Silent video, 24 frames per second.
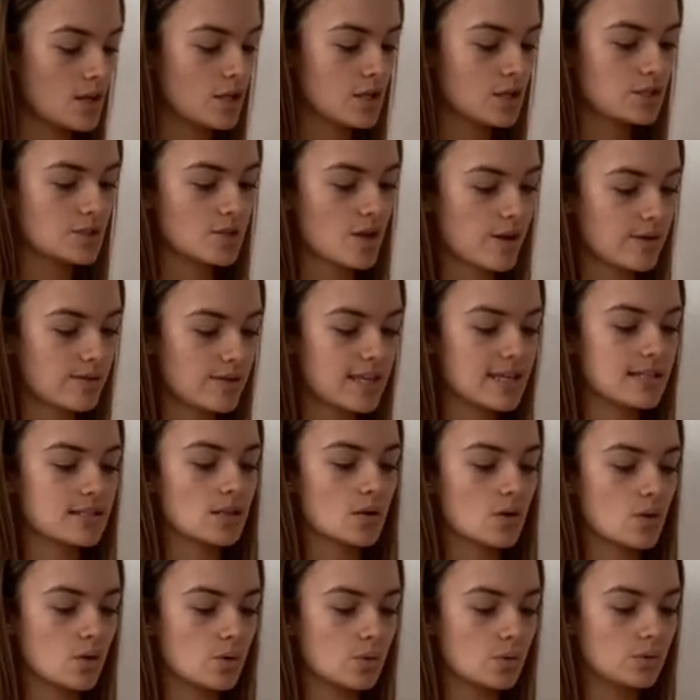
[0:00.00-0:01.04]
So these are
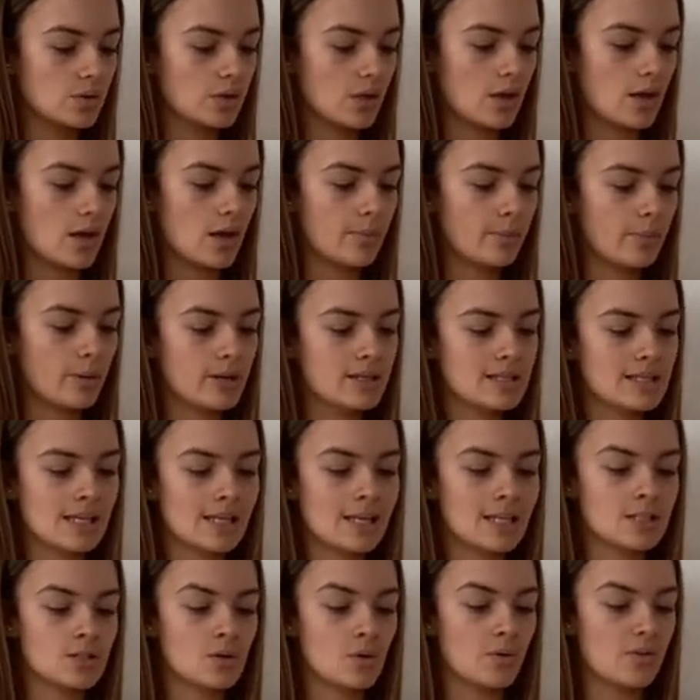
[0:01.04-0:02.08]
called the Pretty
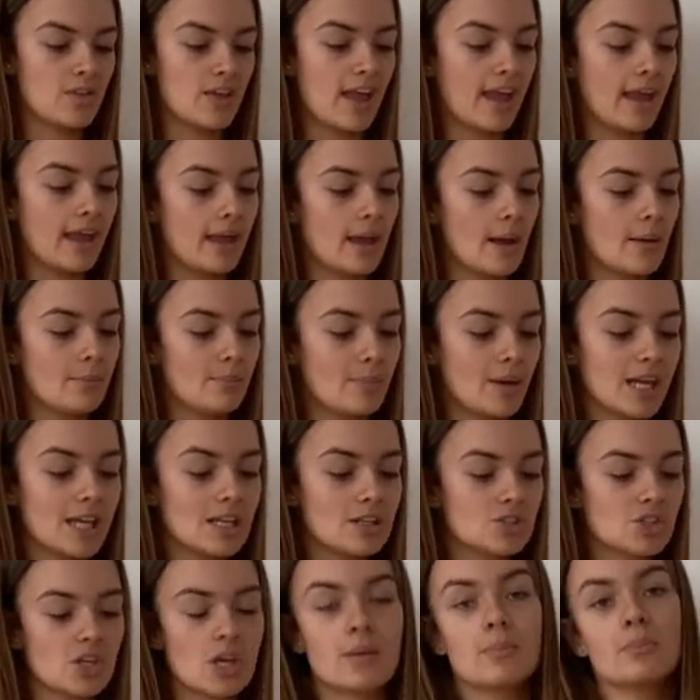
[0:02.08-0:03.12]
Little Thing
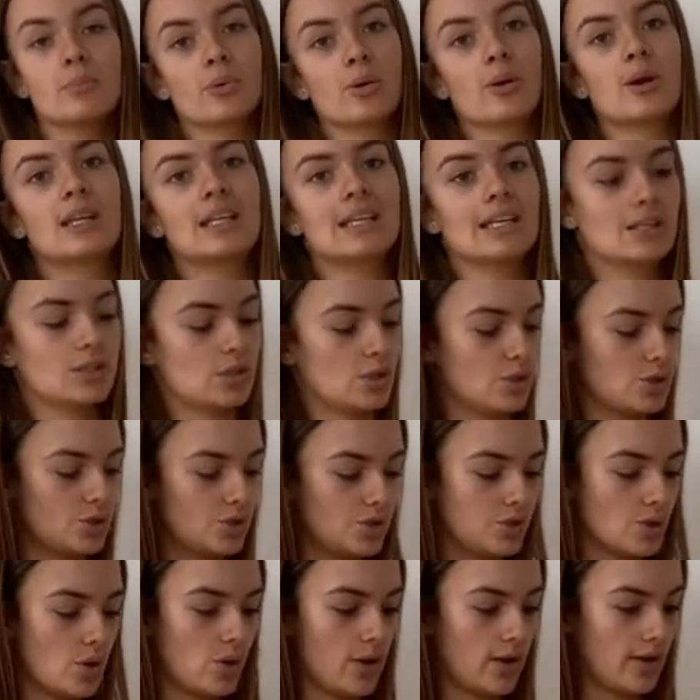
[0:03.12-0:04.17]
Peach Embroidered
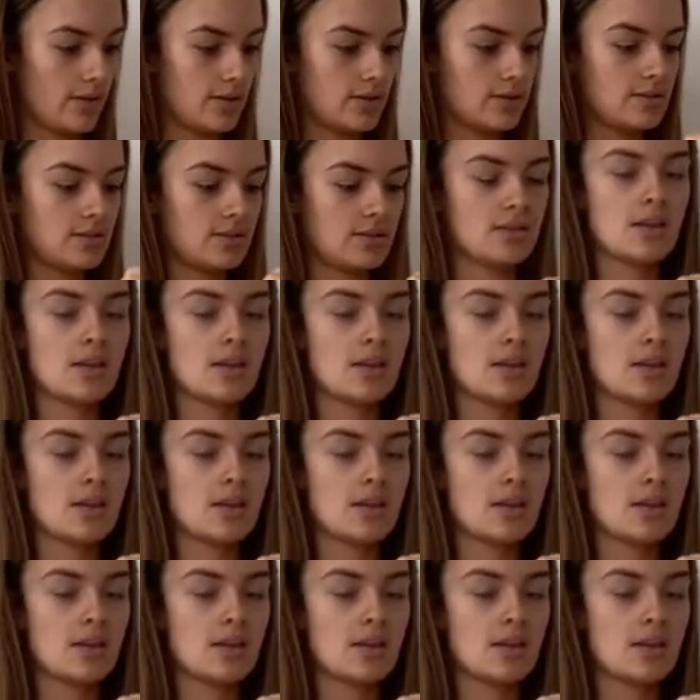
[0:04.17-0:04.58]
Joggers.